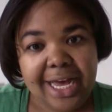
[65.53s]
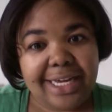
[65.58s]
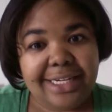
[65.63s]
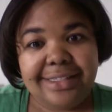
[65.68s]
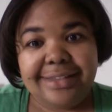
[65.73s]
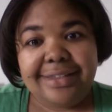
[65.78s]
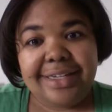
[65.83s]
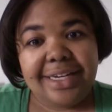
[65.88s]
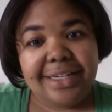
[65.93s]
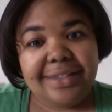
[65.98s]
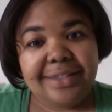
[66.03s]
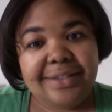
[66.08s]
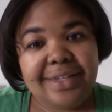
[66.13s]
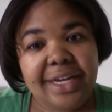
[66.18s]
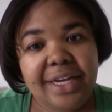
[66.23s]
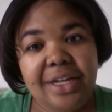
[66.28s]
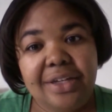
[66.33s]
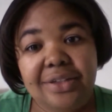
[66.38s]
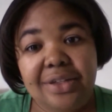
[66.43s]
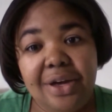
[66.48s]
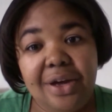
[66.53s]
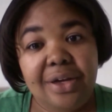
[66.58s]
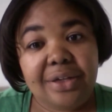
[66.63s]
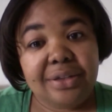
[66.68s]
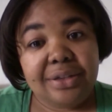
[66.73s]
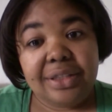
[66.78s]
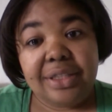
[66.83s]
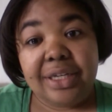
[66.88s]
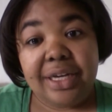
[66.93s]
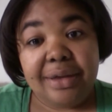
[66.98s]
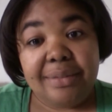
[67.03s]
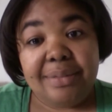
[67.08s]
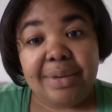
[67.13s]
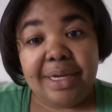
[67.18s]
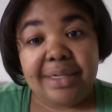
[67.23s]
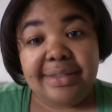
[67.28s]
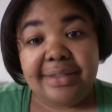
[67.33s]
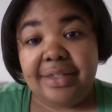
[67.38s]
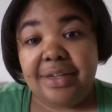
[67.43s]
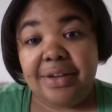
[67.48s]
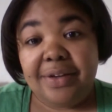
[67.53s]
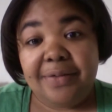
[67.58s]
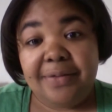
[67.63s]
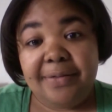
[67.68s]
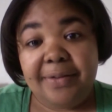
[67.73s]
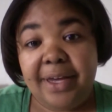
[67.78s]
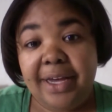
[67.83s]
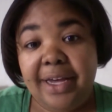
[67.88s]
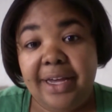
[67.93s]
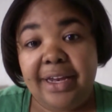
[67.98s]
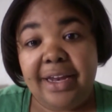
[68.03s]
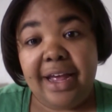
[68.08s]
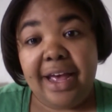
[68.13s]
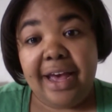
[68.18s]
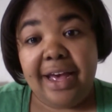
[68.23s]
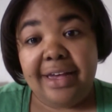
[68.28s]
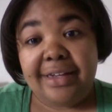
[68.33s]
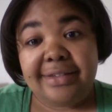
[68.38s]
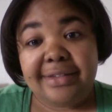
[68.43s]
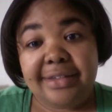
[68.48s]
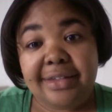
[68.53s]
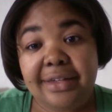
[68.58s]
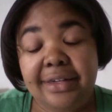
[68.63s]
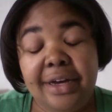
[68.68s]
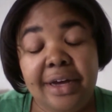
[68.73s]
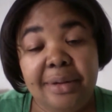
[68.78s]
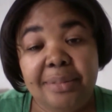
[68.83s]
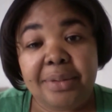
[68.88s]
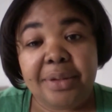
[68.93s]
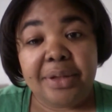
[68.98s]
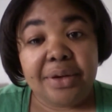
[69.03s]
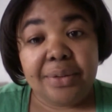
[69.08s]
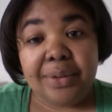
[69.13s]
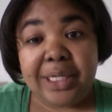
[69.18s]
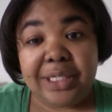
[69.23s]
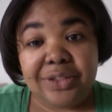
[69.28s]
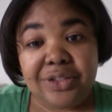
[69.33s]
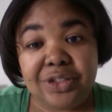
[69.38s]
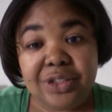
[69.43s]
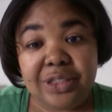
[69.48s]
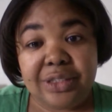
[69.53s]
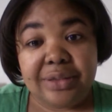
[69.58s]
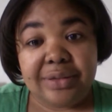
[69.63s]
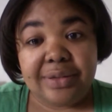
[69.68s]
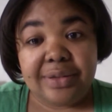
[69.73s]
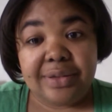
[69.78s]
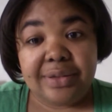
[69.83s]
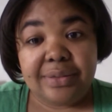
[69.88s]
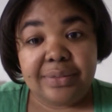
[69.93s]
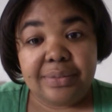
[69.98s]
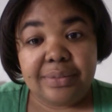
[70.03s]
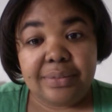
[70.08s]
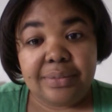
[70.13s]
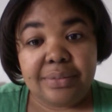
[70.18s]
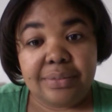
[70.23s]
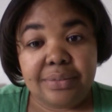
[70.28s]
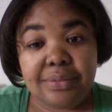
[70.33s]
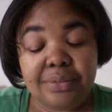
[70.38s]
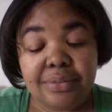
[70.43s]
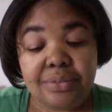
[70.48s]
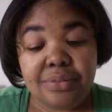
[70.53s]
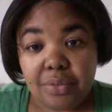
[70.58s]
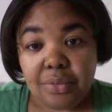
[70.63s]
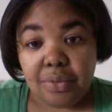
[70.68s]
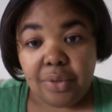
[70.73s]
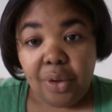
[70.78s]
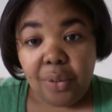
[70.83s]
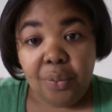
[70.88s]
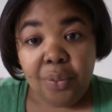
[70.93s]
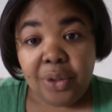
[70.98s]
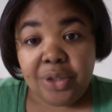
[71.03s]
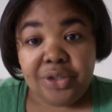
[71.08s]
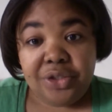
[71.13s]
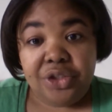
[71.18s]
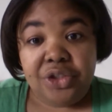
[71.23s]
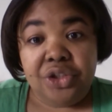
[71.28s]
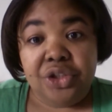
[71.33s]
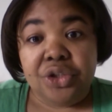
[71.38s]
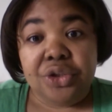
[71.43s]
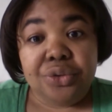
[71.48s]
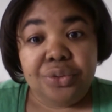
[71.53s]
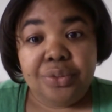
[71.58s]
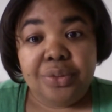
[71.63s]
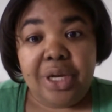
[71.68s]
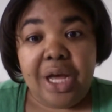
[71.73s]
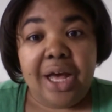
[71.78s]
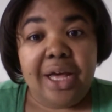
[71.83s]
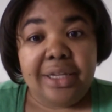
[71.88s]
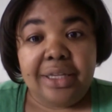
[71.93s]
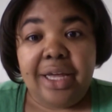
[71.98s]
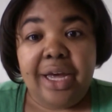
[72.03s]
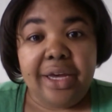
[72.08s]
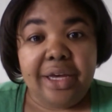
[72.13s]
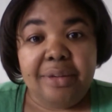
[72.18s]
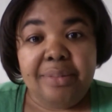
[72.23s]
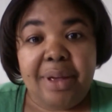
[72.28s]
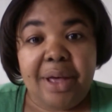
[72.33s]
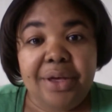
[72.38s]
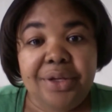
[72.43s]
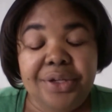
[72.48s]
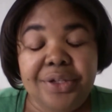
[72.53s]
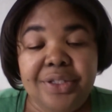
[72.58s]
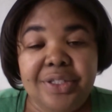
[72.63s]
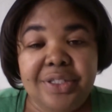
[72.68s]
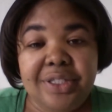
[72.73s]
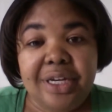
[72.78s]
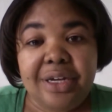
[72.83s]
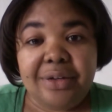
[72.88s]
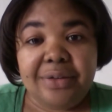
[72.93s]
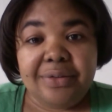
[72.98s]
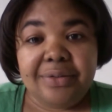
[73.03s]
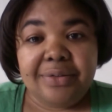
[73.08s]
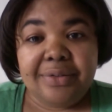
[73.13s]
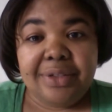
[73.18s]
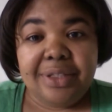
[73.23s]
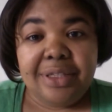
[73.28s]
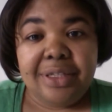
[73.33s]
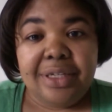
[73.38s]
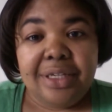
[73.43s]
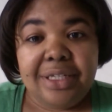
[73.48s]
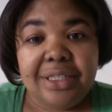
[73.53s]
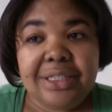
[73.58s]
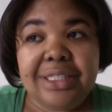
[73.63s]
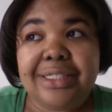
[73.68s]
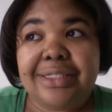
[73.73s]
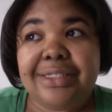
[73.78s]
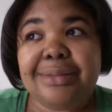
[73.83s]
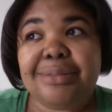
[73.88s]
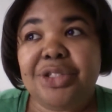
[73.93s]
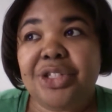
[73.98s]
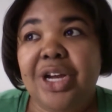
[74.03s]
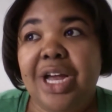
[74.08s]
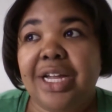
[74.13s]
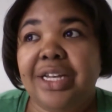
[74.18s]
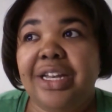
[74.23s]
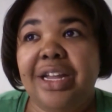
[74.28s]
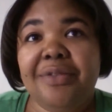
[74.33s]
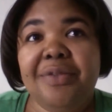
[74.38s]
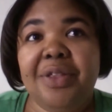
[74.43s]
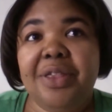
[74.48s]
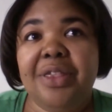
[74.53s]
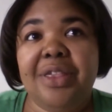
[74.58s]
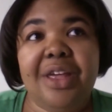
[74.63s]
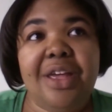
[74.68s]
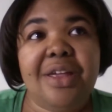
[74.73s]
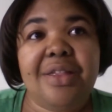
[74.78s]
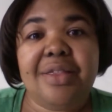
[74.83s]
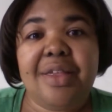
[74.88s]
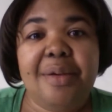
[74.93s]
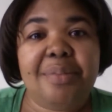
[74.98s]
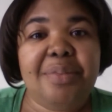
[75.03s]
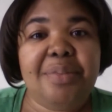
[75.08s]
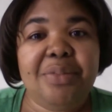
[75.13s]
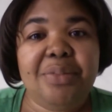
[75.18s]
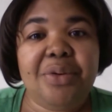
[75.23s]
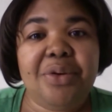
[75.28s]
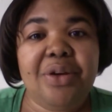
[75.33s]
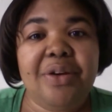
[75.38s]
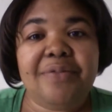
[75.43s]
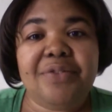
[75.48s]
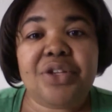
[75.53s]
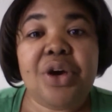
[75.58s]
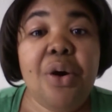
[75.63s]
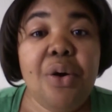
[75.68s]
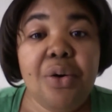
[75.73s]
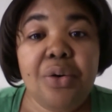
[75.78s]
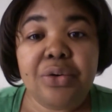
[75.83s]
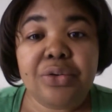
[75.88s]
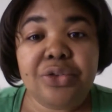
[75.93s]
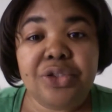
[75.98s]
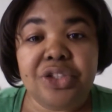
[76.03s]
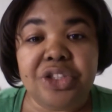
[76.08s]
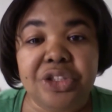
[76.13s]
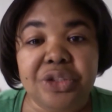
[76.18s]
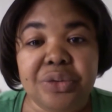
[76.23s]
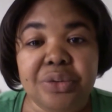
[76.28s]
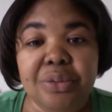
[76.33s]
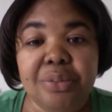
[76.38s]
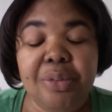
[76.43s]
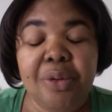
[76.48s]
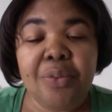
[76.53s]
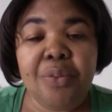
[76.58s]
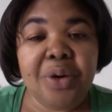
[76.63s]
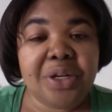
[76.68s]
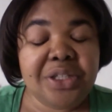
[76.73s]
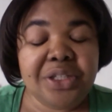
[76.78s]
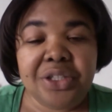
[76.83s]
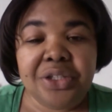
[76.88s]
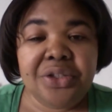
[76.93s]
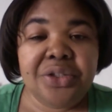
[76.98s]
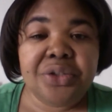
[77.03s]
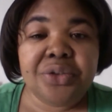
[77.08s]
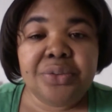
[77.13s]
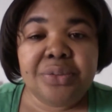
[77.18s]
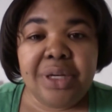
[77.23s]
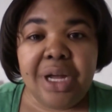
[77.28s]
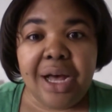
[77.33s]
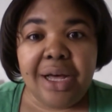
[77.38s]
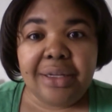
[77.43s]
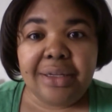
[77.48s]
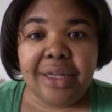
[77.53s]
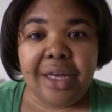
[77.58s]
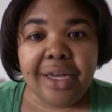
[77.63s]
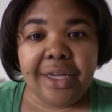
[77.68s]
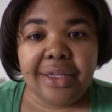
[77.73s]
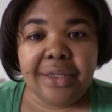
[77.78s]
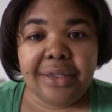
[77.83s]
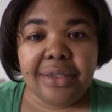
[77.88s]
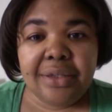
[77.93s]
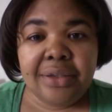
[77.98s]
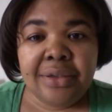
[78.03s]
I decided to take a long look at myself and ask a couple of questions. What do you not like about yourself? Let's subtract everything that people have told you, but what do you not like?